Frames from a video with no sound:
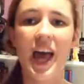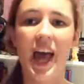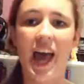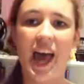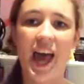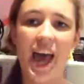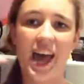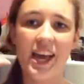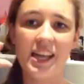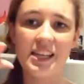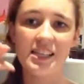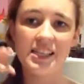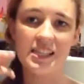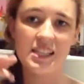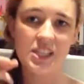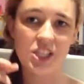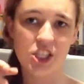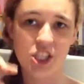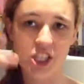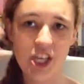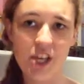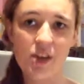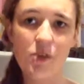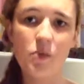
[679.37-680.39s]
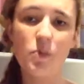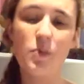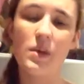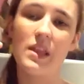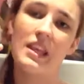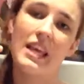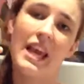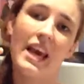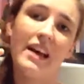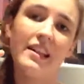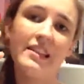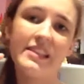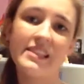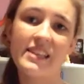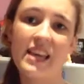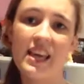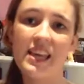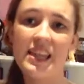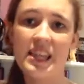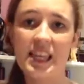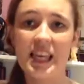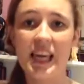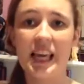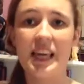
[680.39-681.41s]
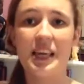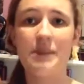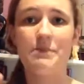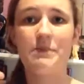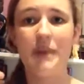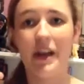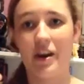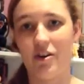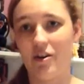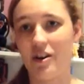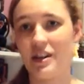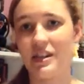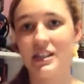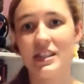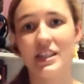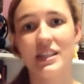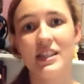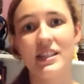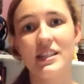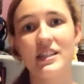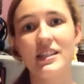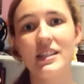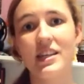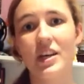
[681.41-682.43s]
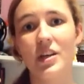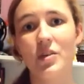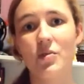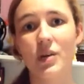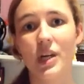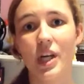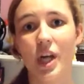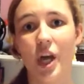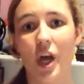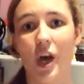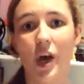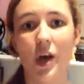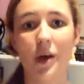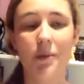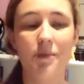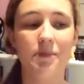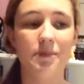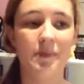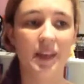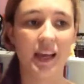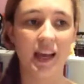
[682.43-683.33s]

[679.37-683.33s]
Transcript: and shit with Caltane, the king, and Perrington is gonna occur,